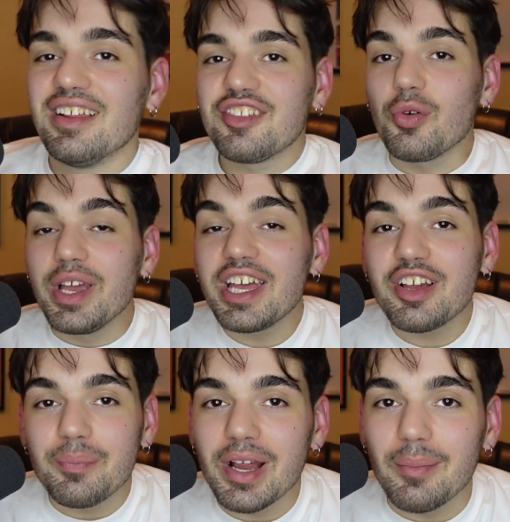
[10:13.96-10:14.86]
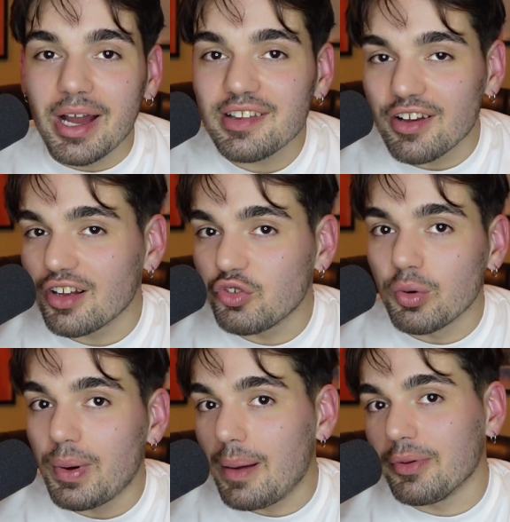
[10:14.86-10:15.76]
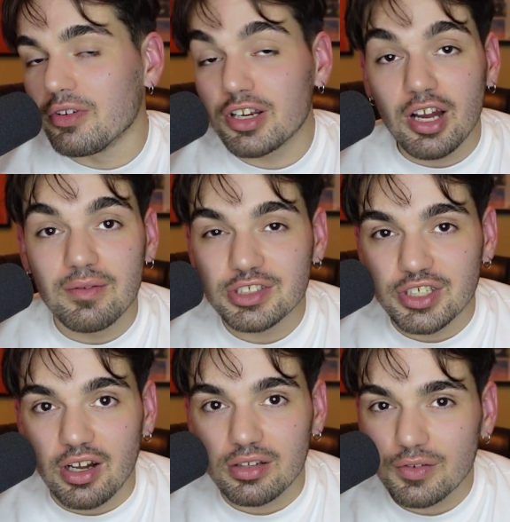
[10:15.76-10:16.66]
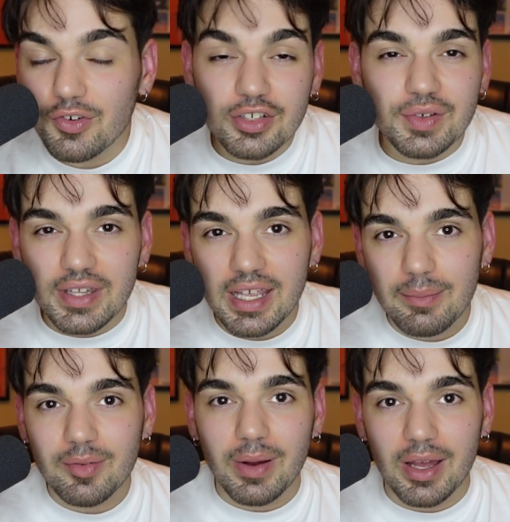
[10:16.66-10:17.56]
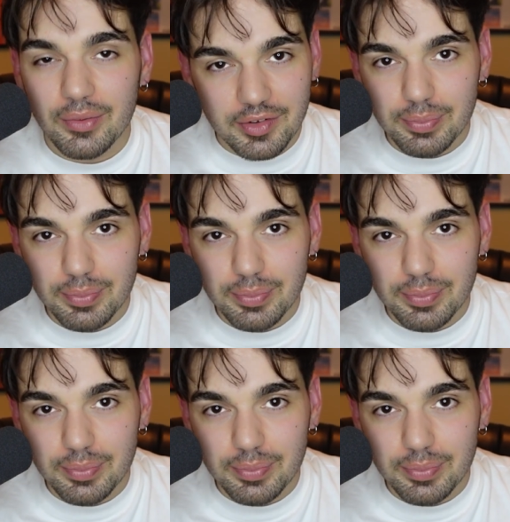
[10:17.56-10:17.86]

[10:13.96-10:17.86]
So we can compare my song to a popular cover song. The first one that came to mind was